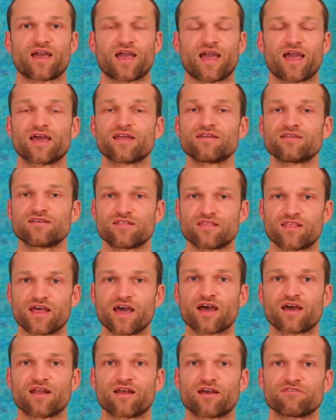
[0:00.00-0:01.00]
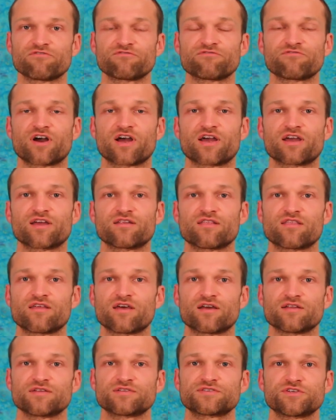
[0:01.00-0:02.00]
And in that, I find
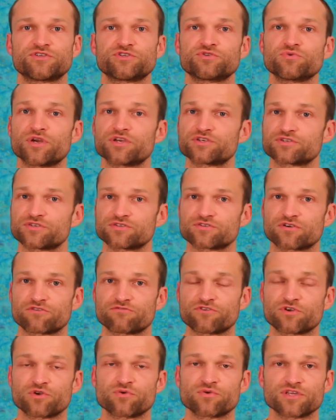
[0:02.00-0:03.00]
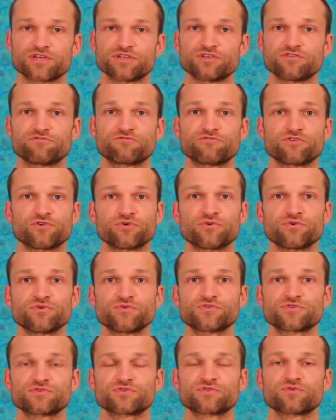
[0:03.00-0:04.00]
that situations are frequently
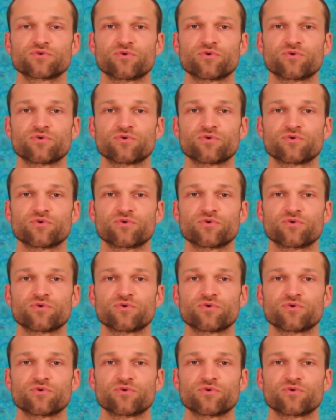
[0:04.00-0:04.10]
diffused,